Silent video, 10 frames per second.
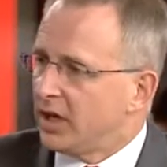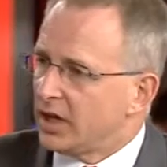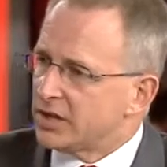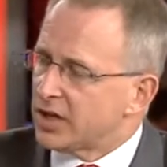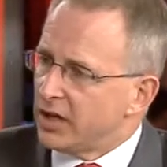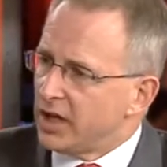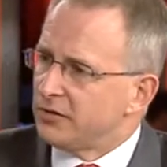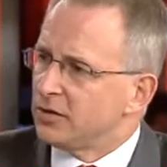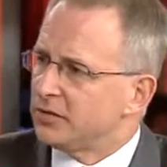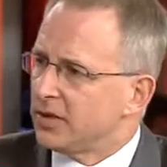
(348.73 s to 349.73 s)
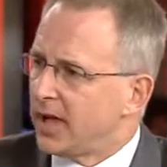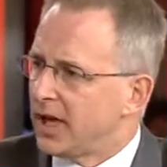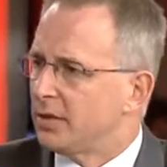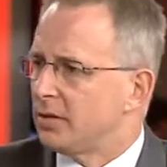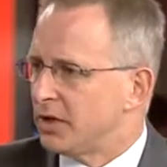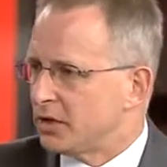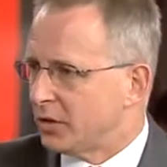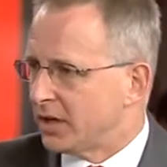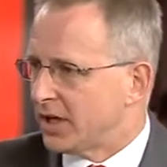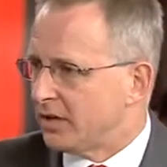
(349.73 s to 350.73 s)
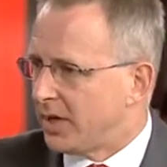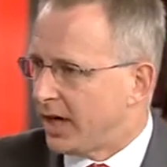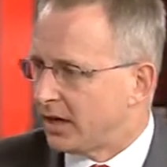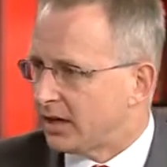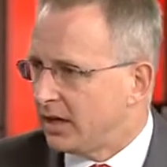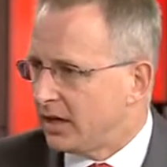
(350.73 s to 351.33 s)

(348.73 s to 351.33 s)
And so therefore, for Labor to be talking about